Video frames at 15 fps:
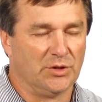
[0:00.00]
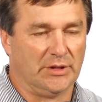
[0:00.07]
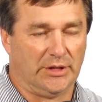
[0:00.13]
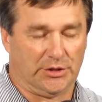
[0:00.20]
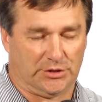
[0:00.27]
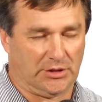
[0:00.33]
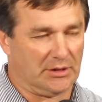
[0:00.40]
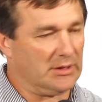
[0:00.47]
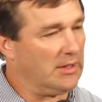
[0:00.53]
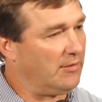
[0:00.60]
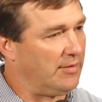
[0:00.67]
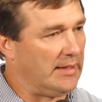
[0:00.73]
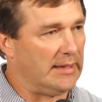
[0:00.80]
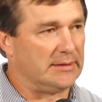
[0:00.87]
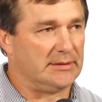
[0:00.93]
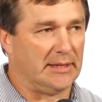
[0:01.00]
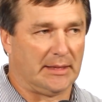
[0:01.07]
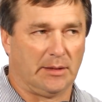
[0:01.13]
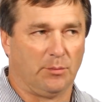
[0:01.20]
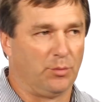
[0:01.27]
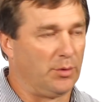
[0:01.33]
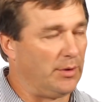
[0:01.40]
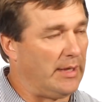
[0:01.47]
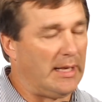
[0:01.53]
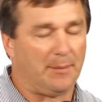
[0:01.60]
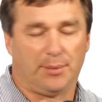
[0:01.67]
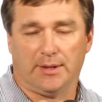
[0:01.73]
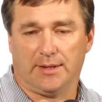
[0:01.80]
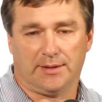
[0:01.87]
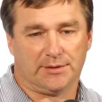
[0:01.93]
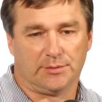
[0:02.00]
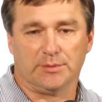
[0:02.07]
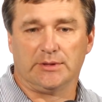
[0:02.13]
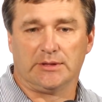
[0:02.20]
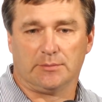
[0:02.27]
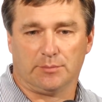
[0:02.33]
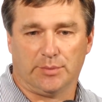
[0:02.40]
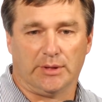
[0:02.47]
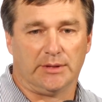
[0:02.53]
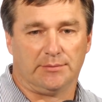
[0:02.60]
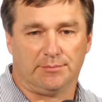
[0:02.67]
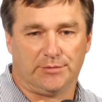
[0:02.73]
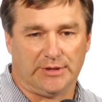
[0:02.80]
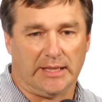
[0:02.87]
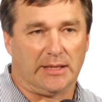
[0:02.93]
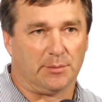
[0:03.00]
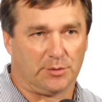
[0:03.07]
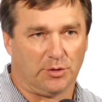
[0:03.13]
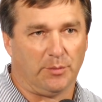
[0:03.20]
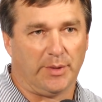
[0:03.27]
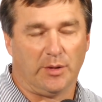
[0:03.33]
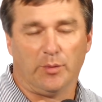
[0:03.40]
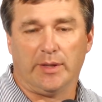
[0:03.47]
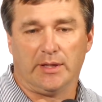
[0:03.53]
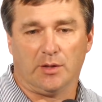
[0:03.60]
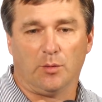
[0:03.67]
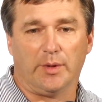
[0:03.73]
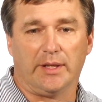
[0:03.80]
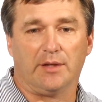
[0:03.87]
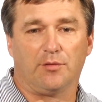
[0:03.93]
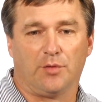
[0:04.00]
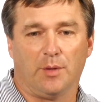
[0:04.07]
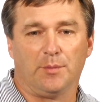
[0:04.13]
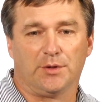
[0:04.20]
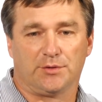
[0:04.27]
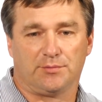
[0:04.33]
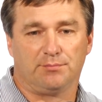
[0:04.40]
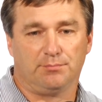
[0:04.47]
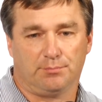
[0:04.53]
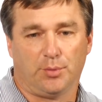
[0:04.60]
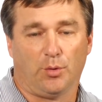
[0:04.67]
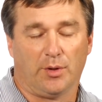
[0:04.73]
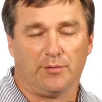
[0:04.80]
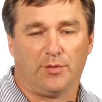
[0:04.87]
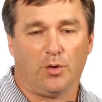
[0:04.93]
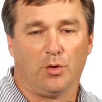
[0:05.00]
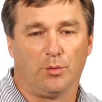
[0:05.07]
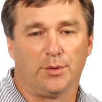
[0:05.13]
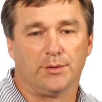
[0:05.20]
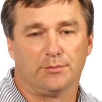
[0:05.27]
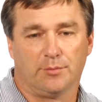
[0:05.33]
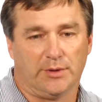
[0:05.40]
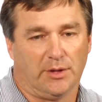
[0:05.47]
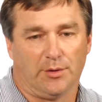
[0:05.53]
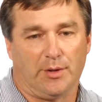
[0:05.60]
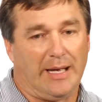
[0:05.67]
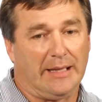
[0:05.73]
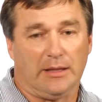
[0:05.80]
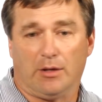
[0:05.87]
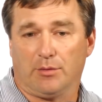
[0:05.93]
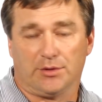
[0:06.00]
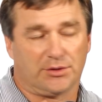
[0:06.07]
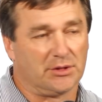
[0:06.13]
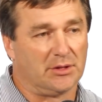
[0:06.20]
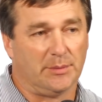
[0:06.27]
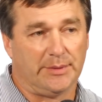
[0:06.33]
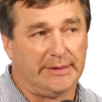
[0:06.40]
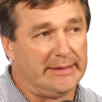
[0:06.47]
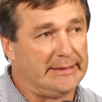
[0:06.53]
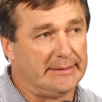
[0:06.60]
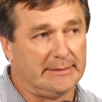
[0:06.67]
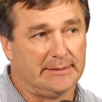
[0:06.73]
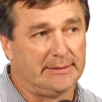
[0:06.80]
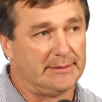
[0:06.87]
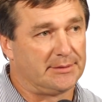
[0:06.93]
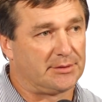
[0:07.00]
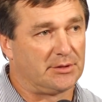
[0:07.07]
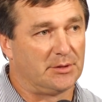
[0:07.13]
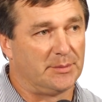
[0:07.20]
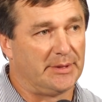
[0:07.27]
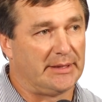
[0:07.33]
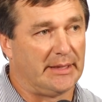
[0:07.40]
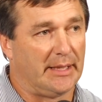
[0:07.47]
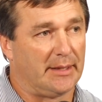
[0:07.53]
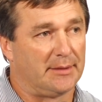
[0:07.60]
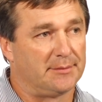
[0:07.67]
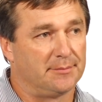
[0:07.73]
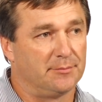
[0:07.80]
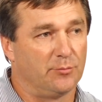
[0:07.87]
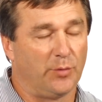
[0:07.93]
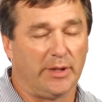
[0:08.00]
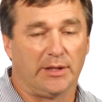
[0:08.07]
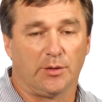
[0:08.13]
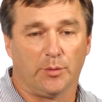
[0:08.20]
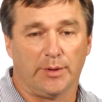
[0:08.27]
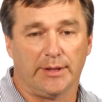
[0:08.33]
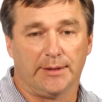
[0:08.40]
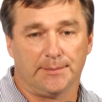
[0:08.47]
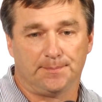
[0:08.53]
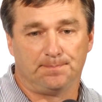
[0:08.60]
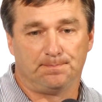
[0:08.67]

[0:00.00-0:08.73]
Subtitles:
Just to clarify, Jacob will not play this week, but Jacob's going to be week to week from this point forward. We don't know how long it's going to be, and it's going to be kind of week to week.